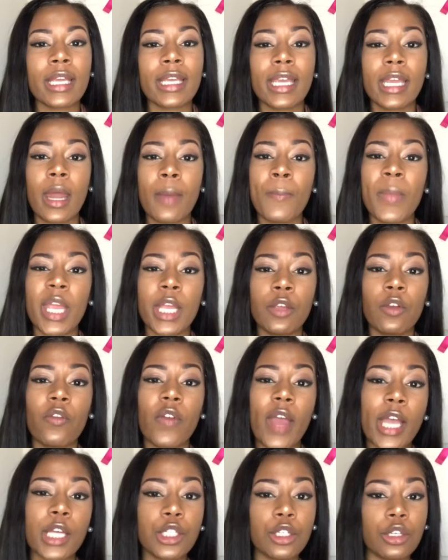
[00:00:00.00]
get a
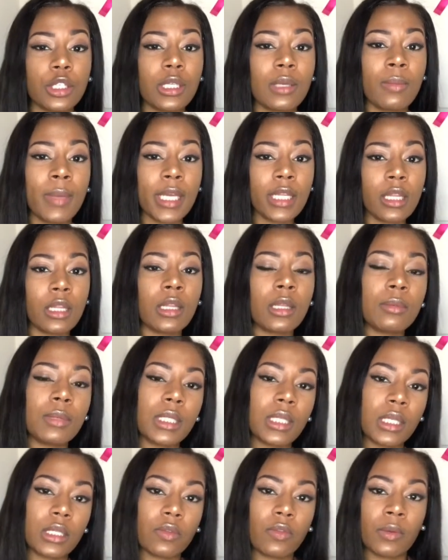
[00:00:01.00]
manufacturer to make the
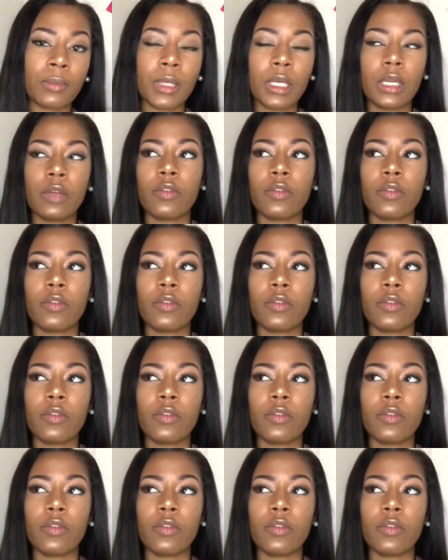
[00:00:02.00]
lipsticks for me